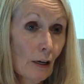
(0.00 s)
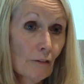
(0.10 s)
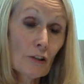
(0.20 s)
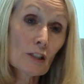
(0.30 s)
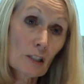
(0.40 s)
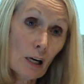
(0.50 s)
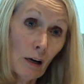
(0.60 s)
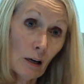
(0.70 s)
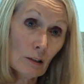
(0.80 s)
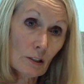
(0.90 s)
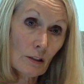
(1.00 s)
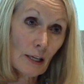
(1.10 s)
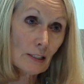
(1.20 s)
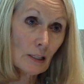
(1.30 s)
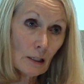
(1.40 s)
For a start,
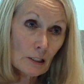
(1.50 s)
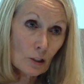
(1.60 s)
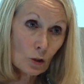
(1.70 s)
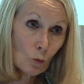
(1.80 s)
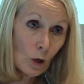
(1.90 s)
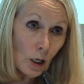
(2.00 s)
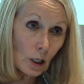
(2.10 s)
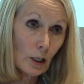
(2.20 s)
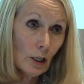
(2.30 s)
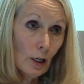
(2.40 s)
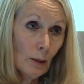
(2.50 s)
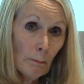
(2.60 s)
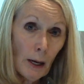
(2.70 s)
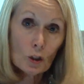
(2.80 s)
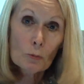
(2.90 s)
they're starting to work
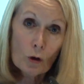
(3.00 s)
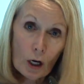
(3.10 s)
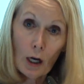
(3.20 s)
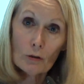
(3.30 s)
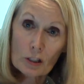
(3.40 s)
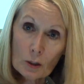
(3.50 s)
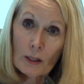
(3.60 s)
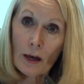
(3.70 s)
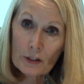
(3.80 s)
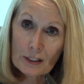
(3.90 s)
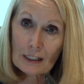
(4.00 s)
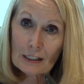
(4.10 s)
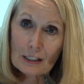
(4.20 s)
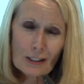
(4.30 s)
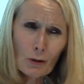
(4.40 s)
much more closely with other
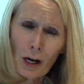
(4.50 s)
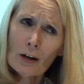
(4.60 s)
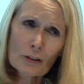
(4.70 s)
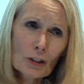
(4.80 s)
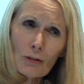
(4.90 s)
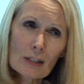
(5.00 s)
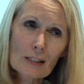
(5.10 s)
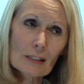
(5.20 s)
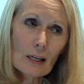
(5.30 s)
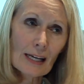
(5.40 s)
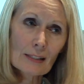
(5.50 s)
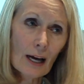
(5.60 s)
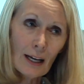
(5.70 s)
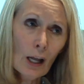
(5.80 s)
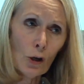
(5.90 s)
teachers. You can't do this as
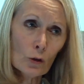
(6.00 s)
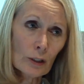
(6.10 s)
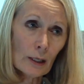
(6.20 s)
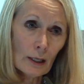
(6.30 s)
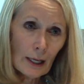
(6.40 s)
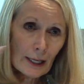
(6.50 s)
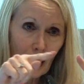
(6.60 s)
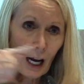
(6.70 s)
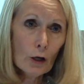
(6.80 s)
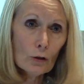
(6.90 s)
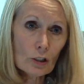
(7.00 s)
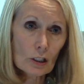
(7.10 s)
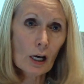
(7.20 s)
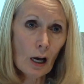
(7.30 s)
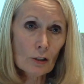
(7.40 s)
alone in a
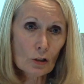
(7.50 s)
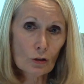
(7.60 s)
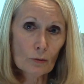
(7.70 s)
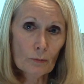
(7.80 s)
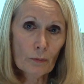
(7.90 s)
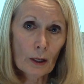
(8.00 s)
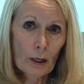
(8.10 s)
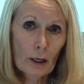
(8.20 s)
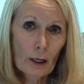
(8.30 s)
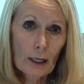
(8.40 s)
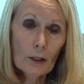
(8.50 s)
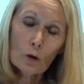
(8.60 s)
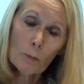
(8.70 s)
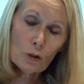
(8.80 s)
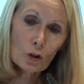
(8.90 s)
closed classroom. It
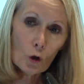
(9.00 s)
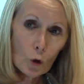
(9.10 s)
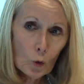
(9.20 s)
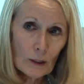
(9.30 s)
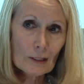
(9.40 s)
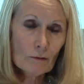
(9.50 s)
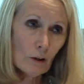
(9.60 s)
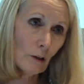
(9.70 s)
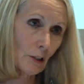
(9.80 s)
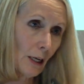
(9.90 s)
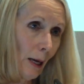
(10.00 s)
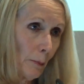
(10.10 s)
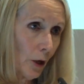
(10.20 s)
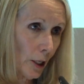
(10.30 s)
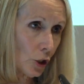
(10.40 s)
almost always involves
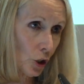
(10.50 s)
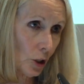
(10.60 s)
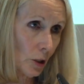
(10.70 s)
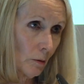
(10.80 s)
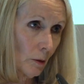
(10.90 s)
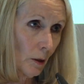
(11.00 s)
collaboration.